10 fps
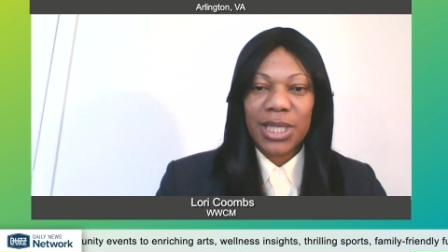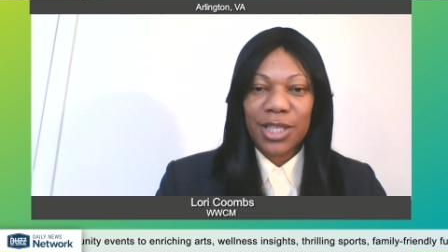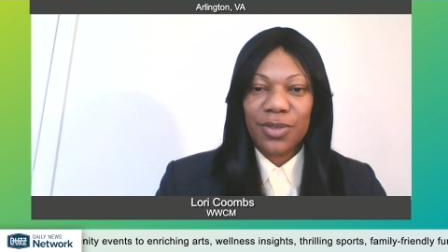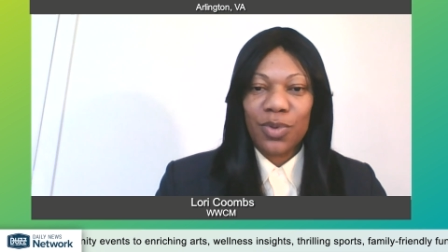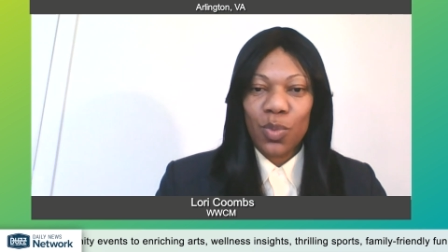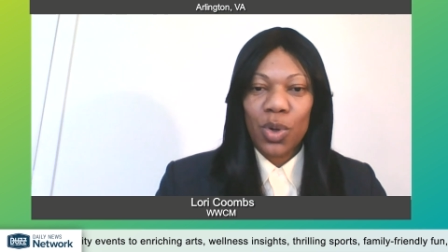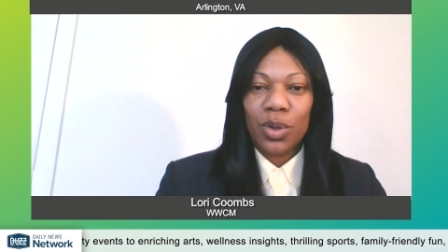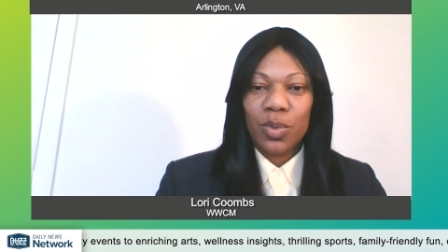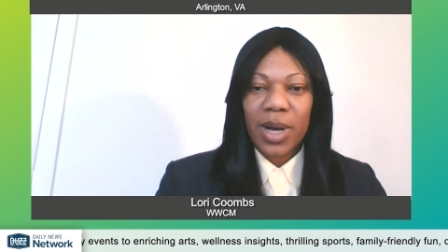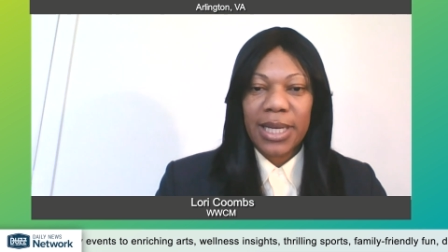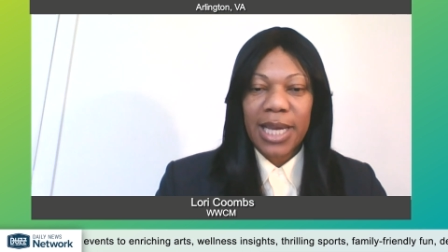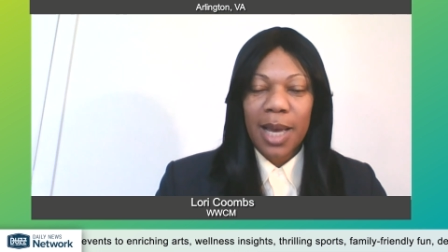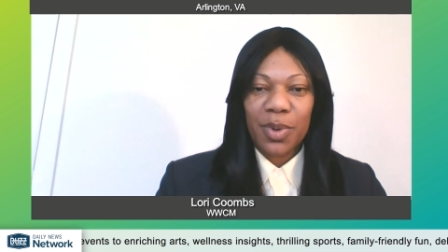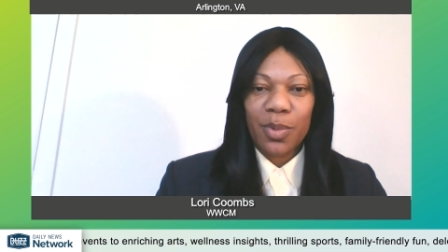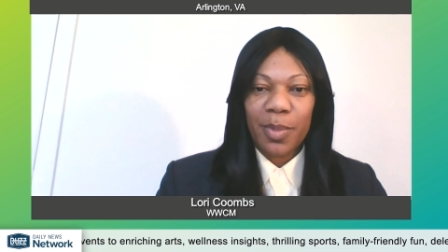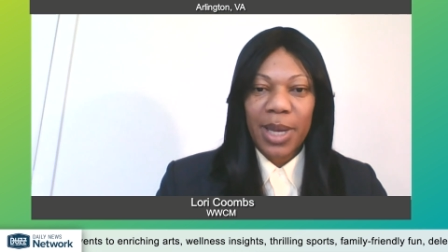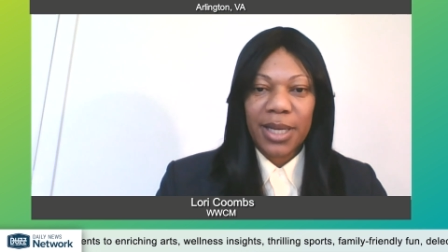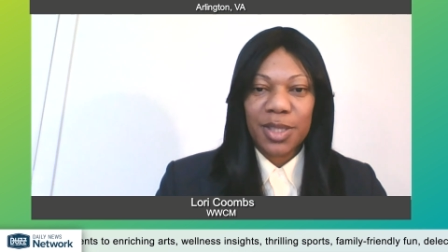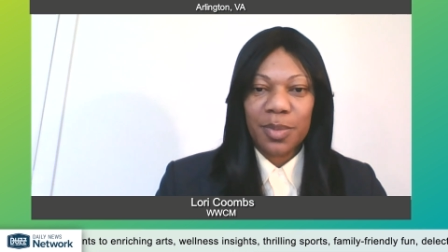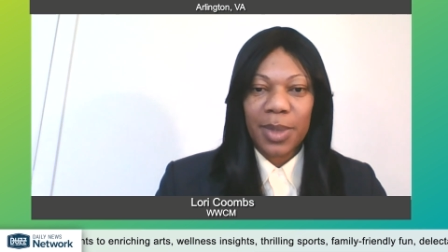stands for Worldwide Capital
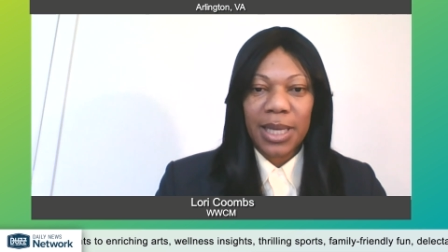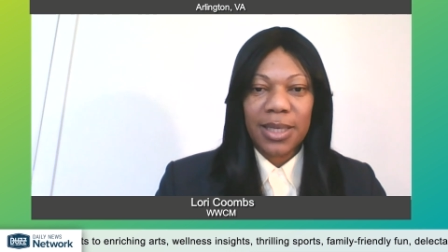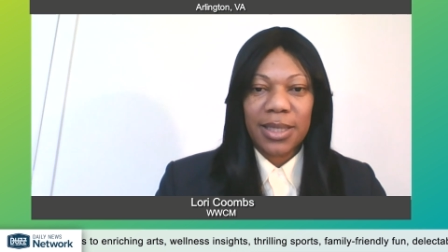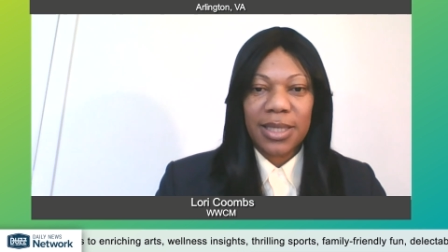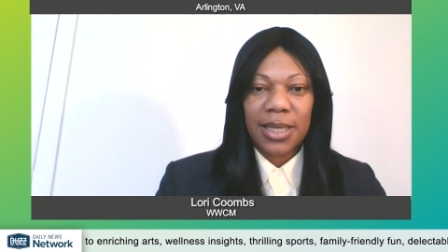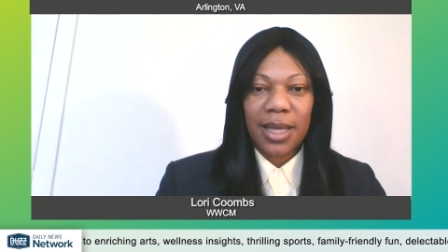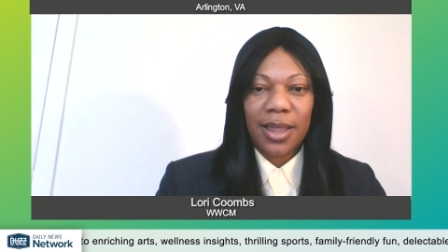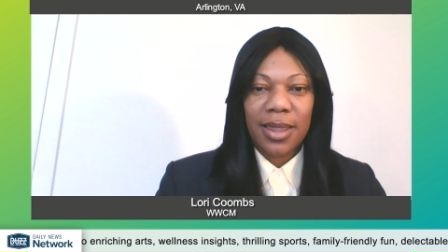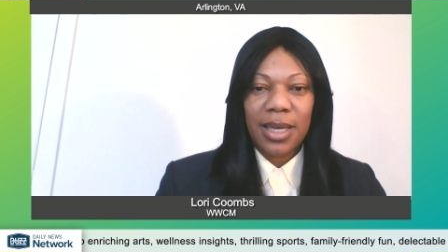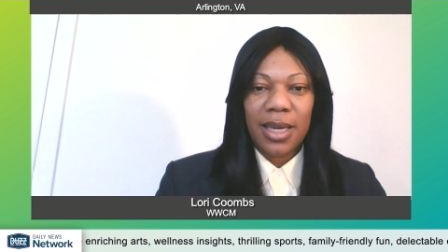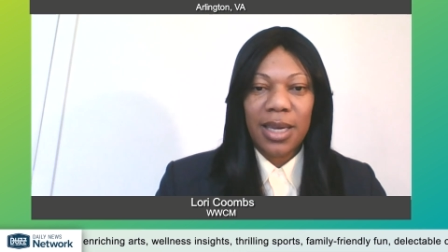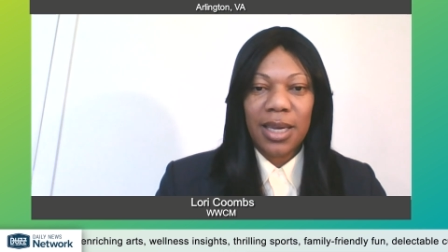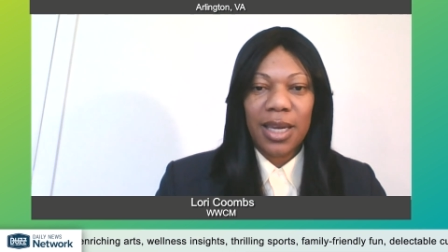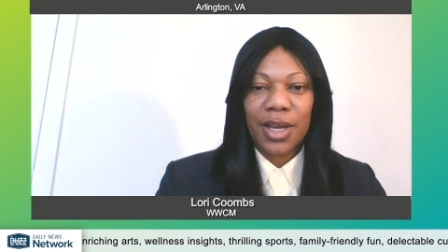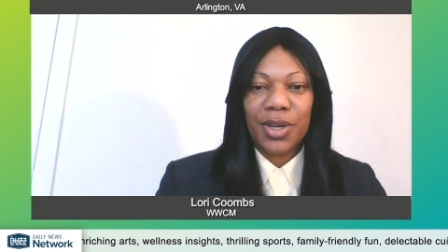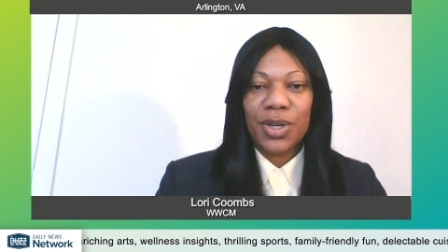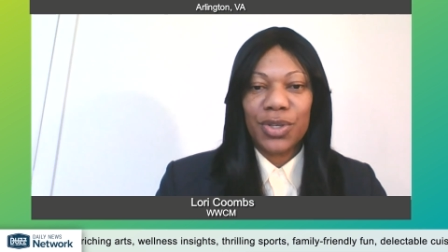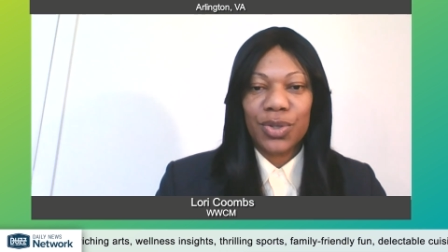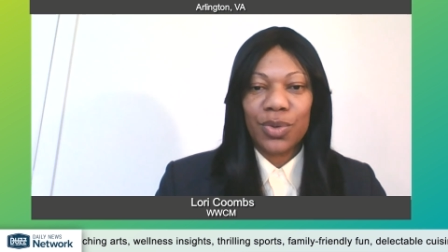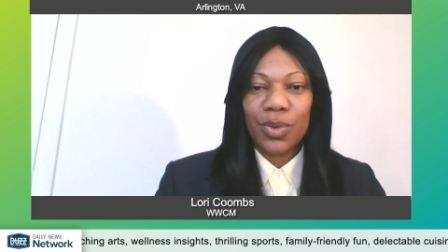Management. The
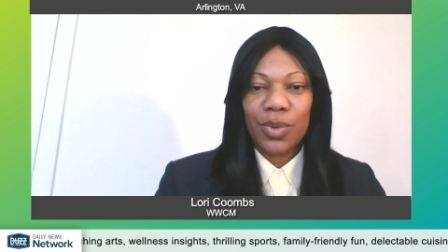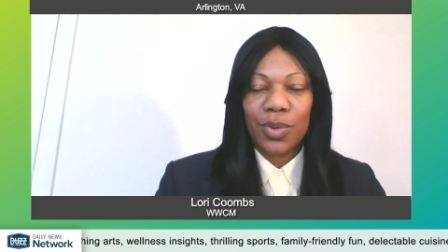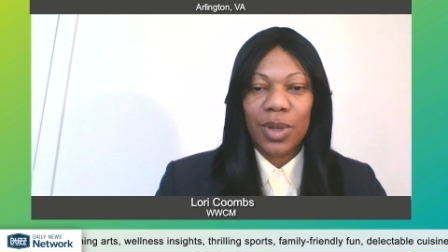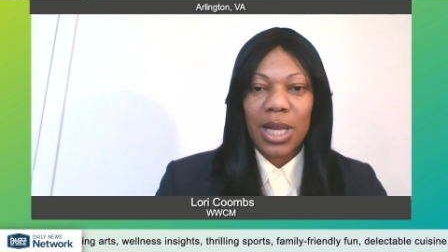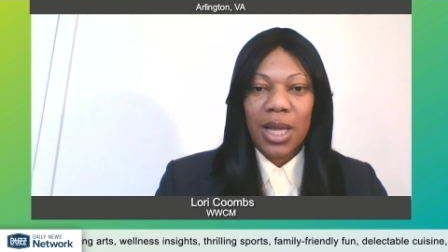initial